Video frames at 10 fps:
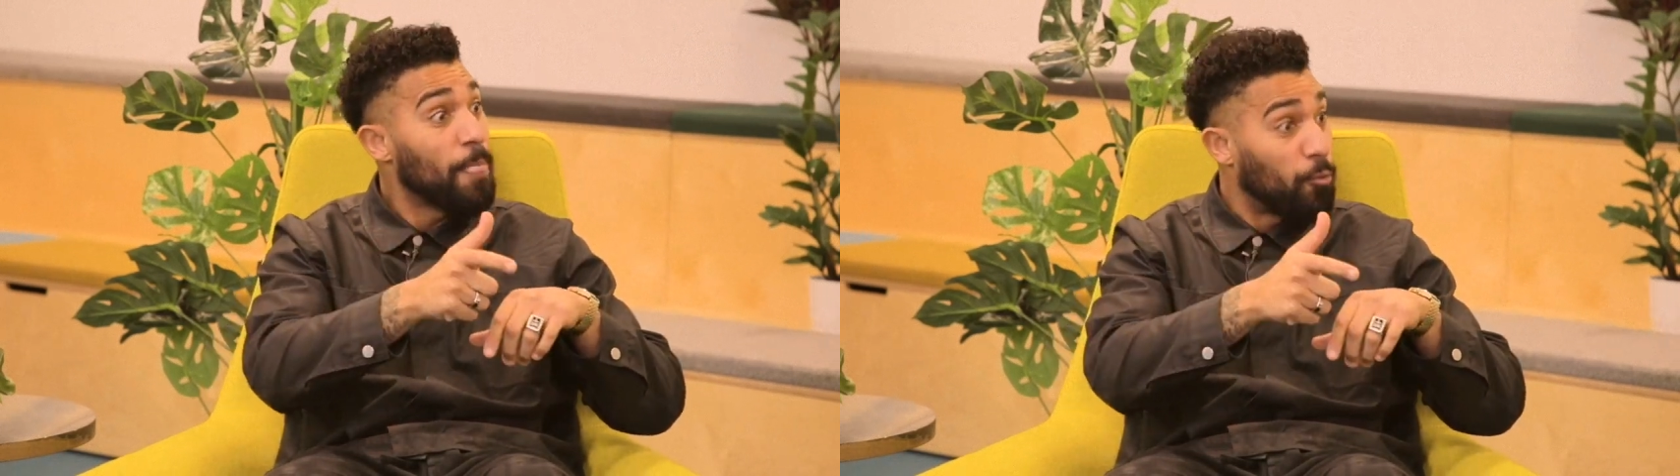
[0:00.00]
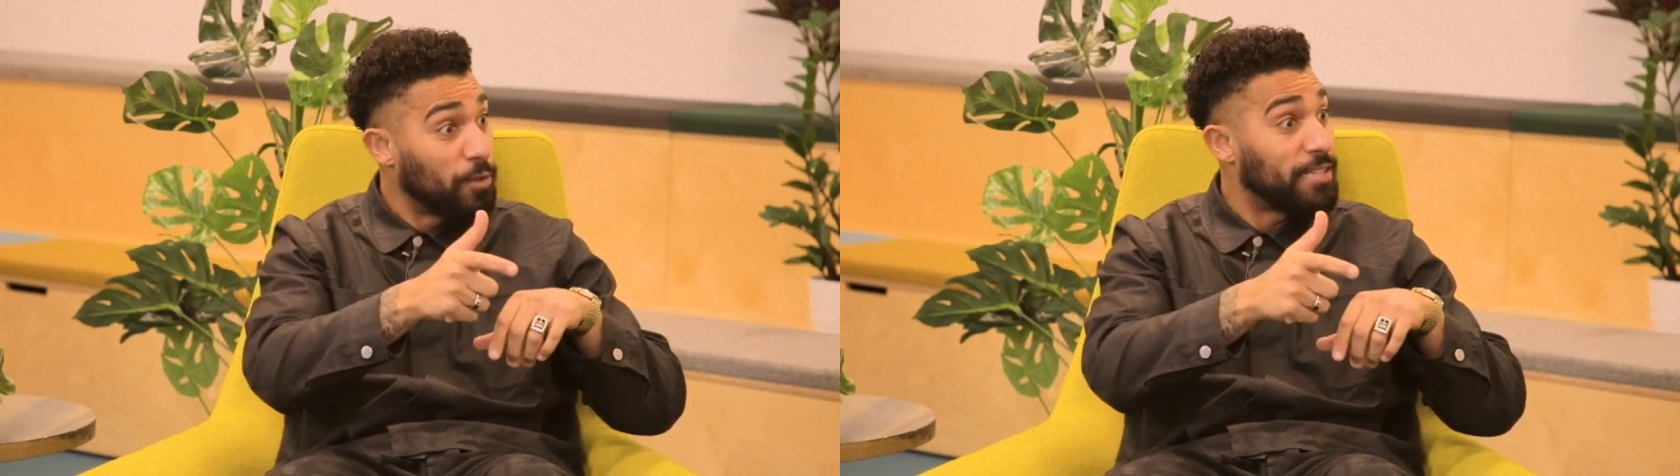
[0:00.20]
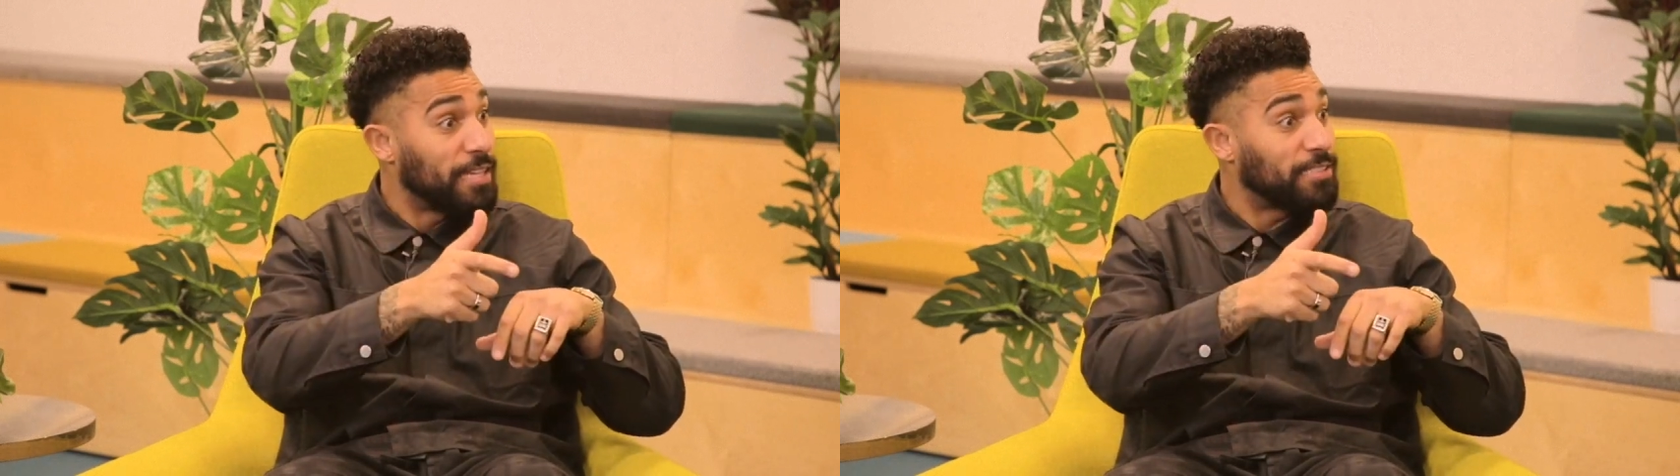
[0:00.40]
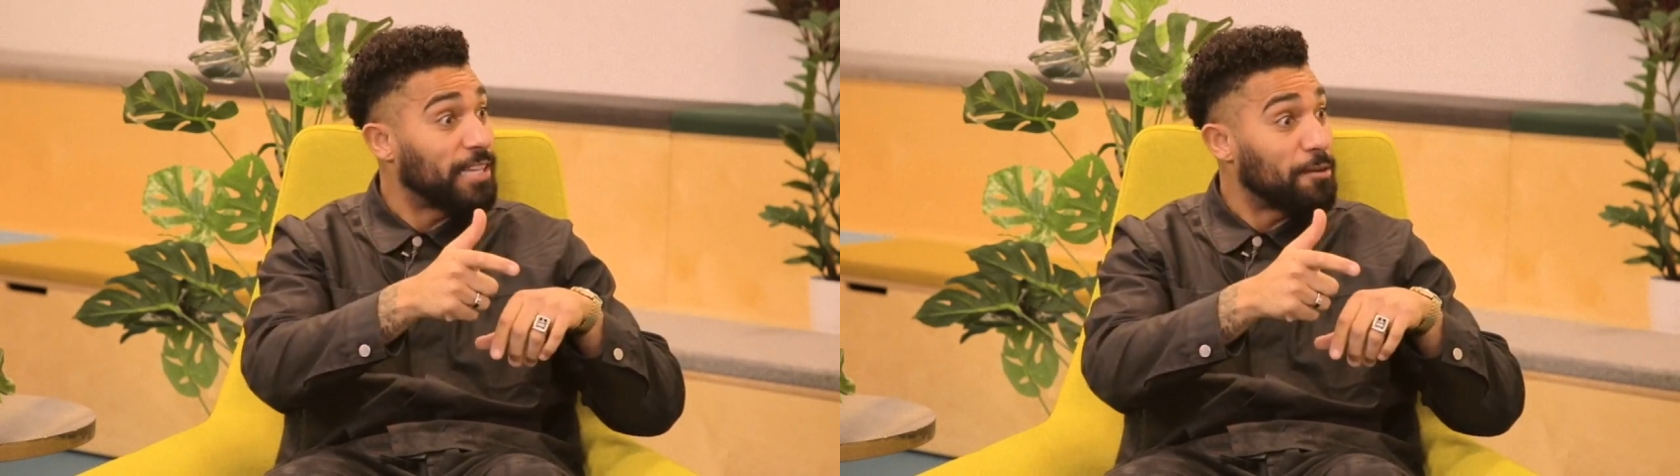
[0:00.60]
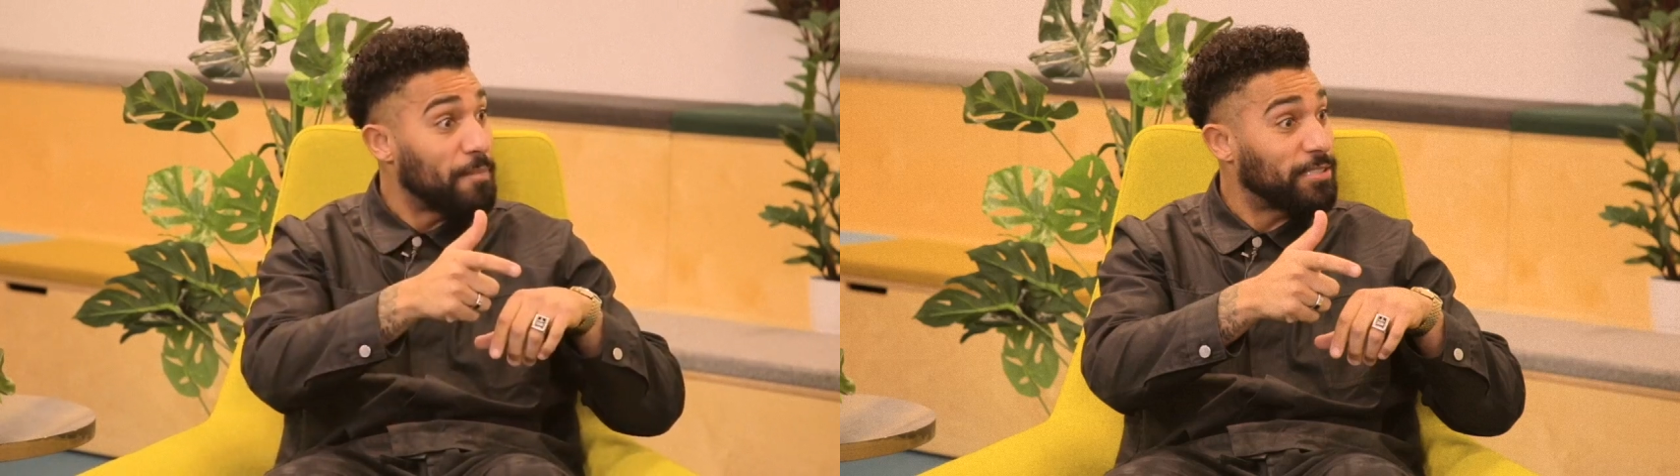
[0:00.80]
we then
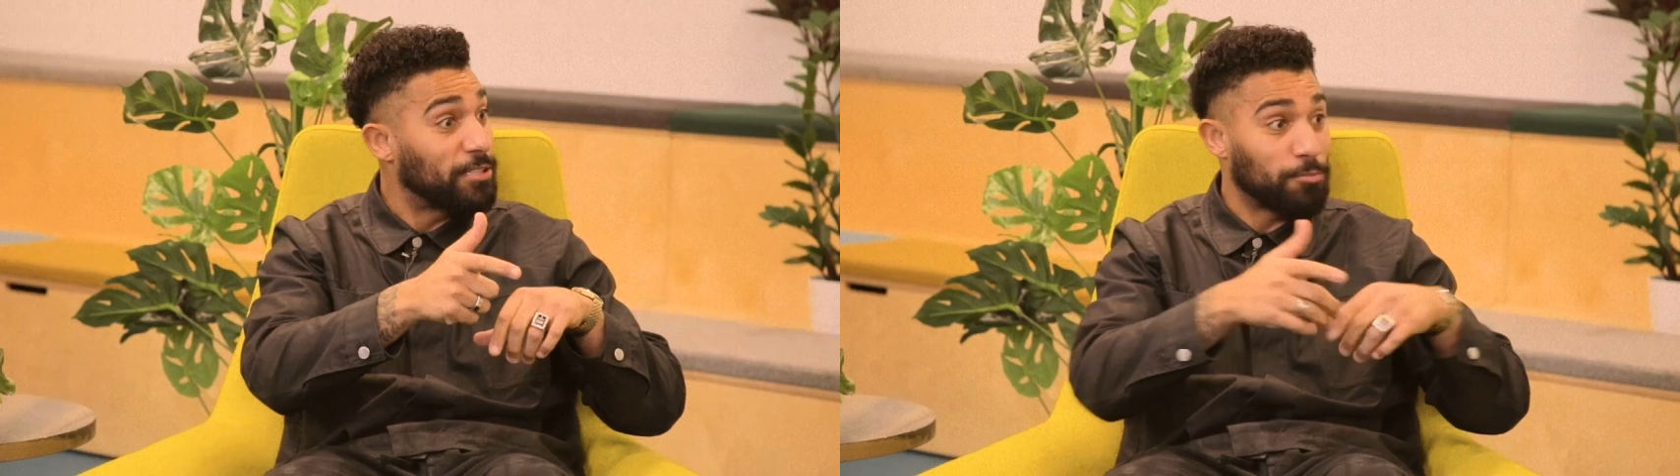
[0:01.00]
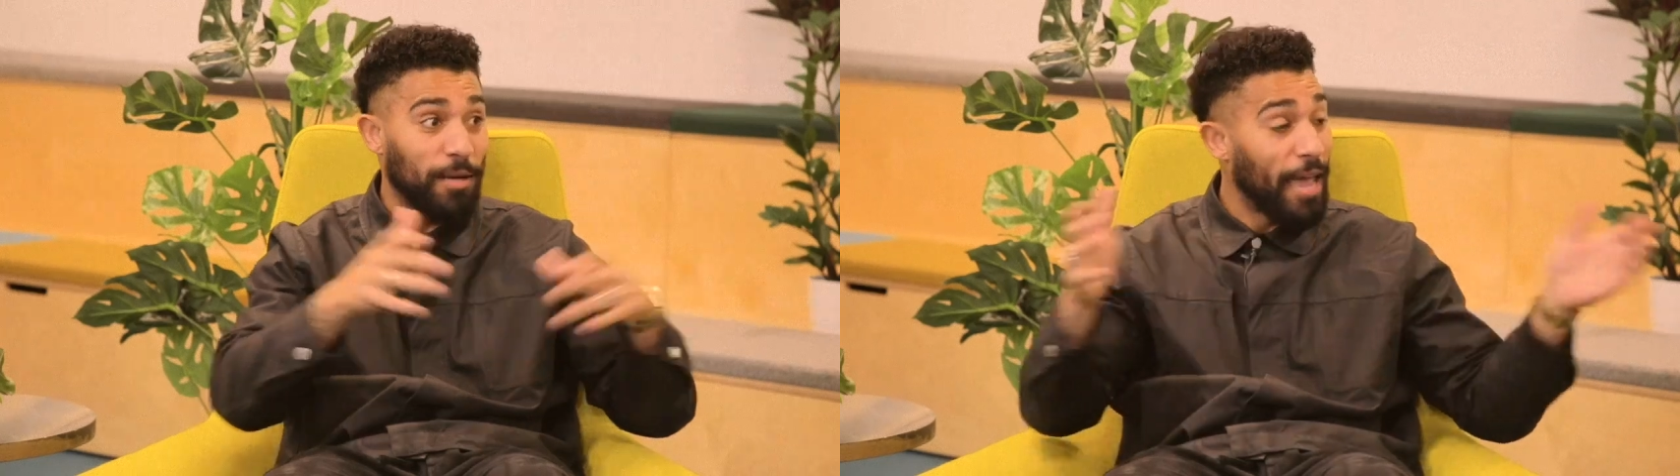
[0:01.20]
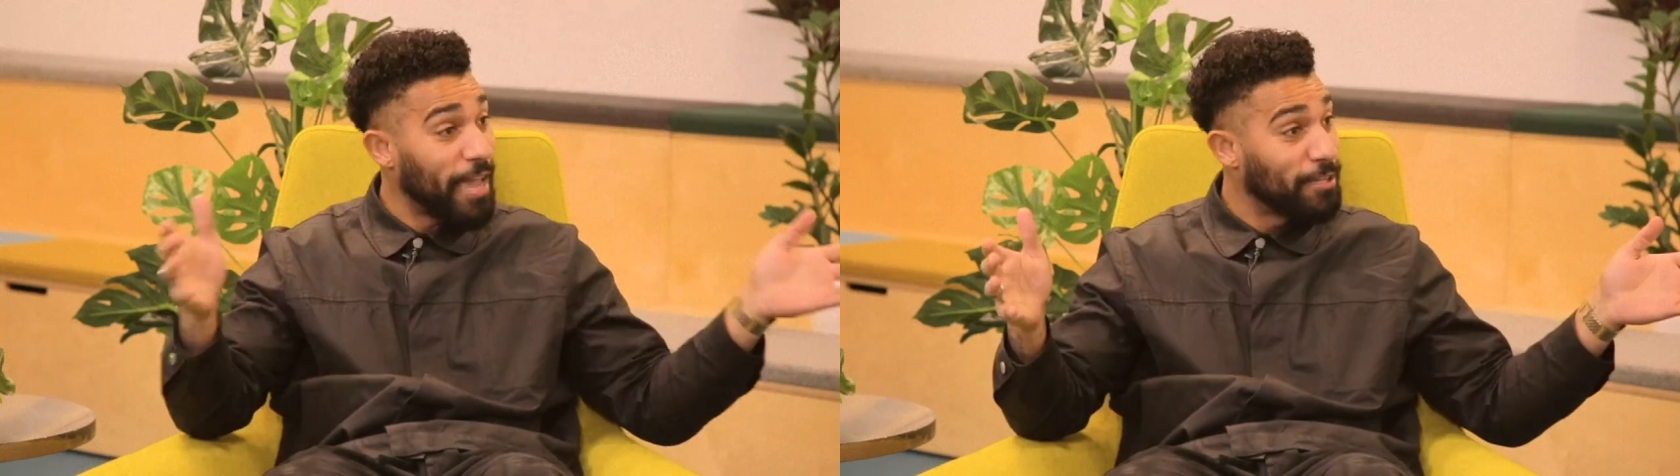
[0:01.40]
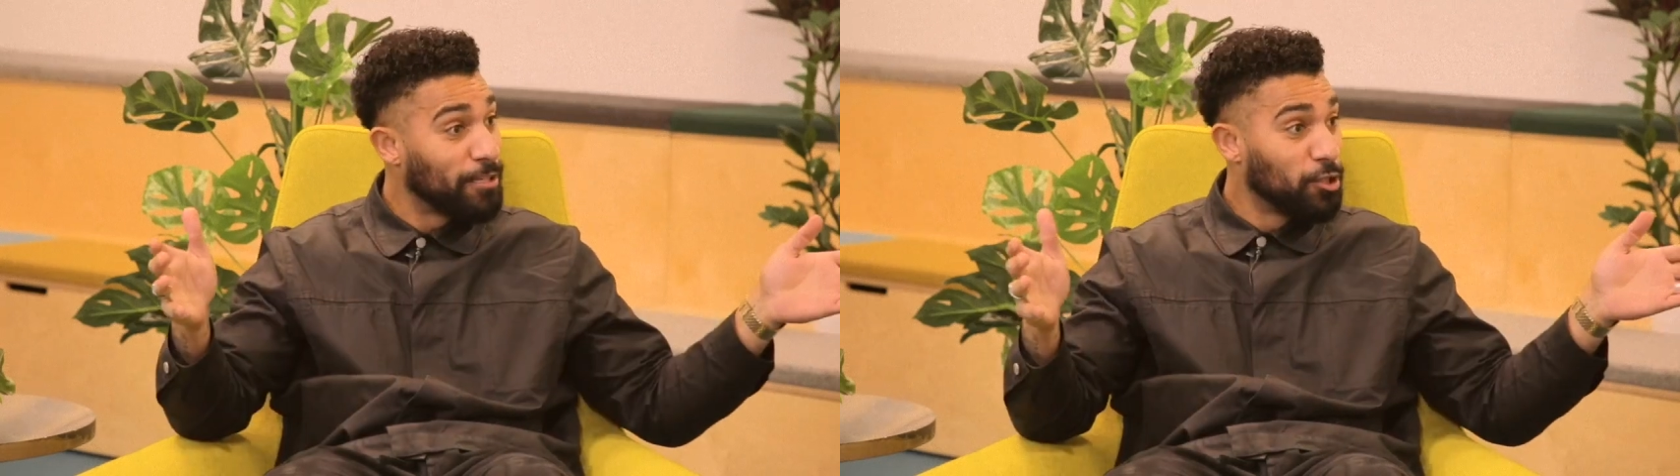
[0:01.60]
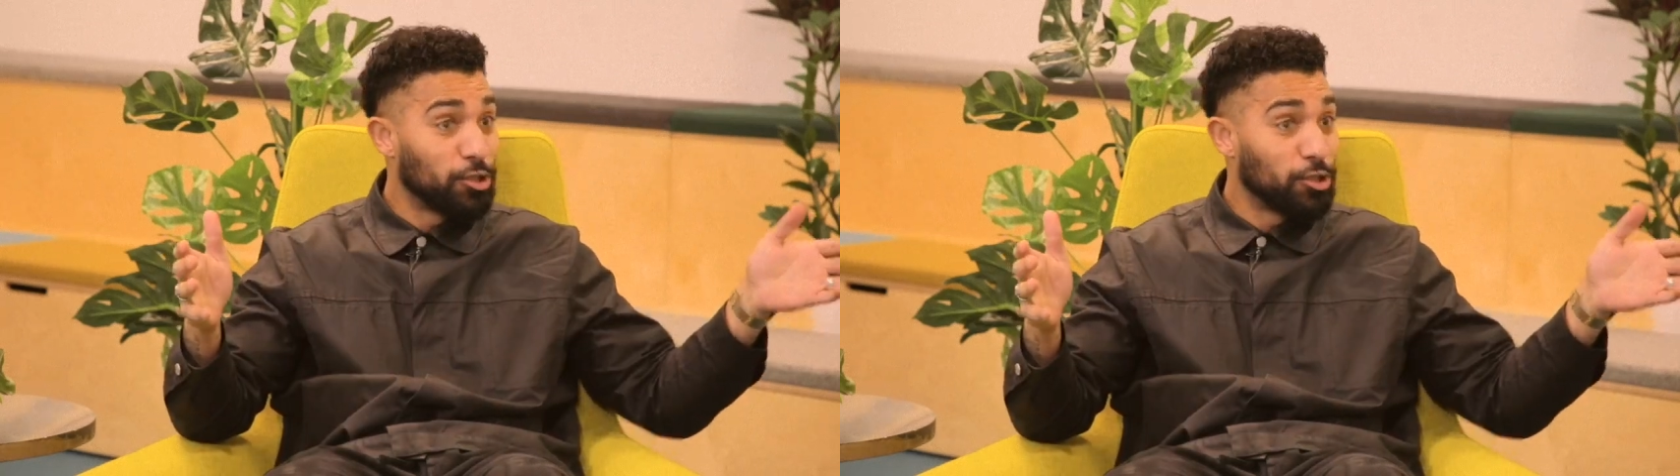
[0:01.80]
send a message, be like, hey,